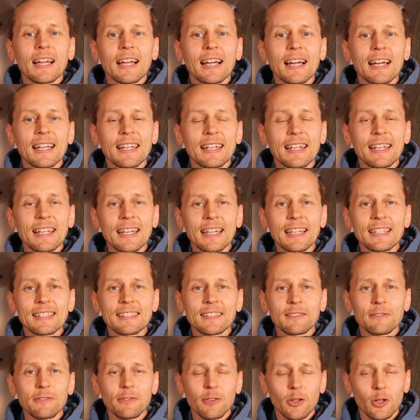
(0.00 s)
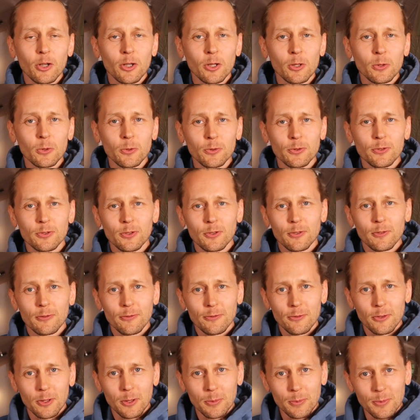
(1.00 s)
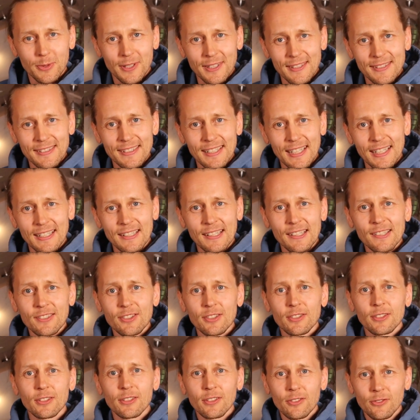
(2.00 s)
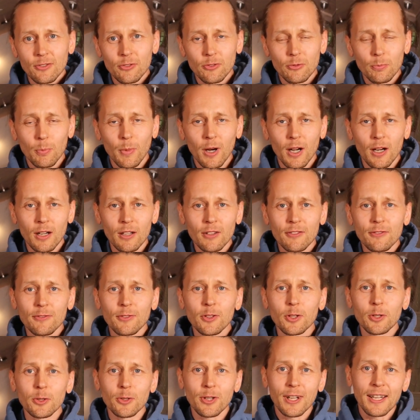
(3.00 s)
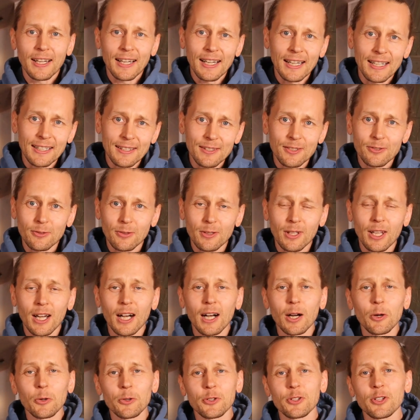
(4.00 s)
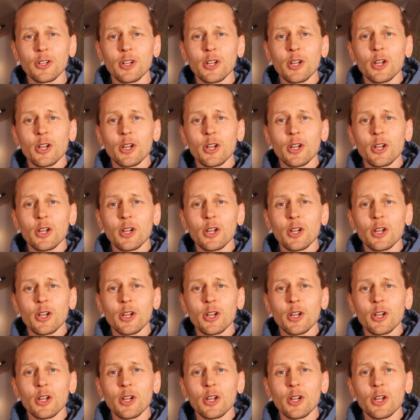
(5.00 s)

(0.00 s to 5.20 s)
and data flows from the sensor to smartphone and to cloud